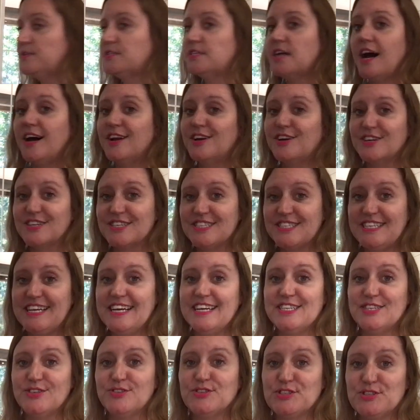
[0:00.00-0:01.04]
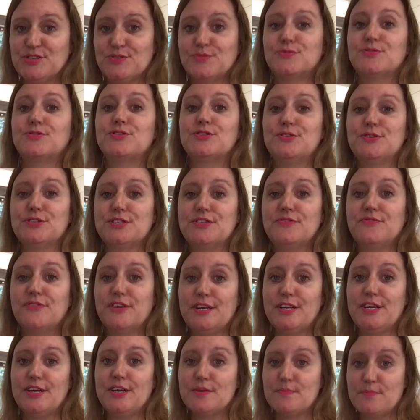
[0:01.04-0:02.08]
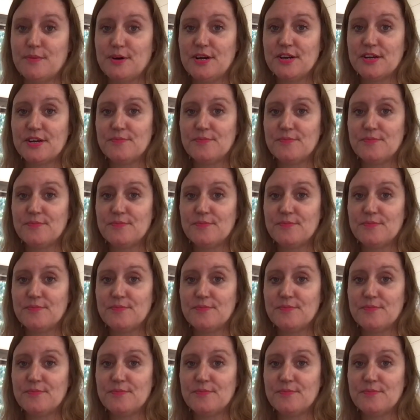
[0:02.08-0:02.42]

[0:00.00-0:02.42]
to understand as a result of reading your book.